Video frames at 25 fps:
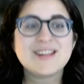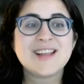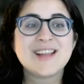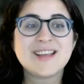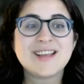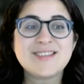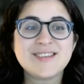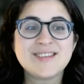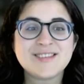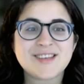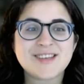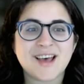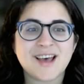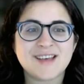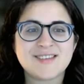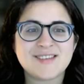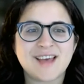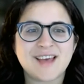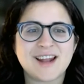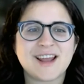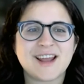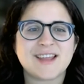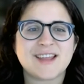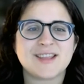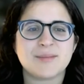Let's discuss
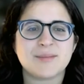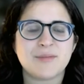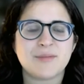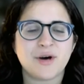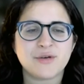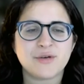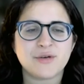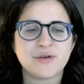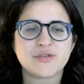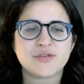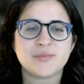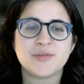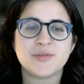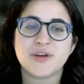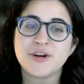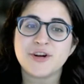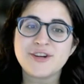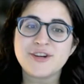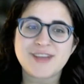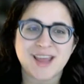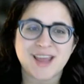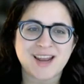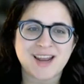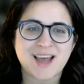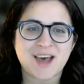how to get the most from
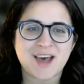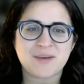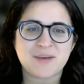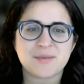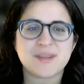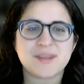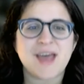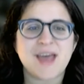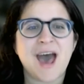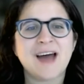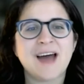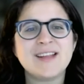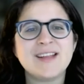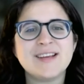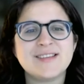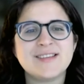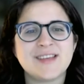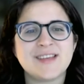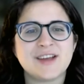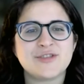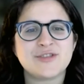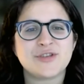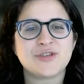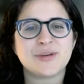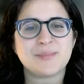your data with
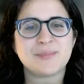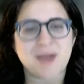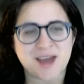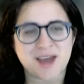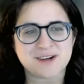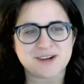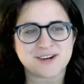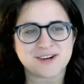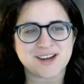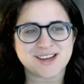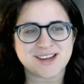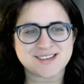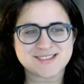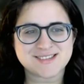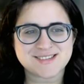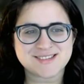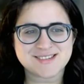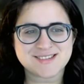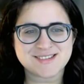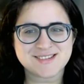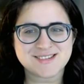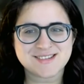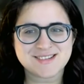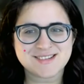Alexandra Mannerings.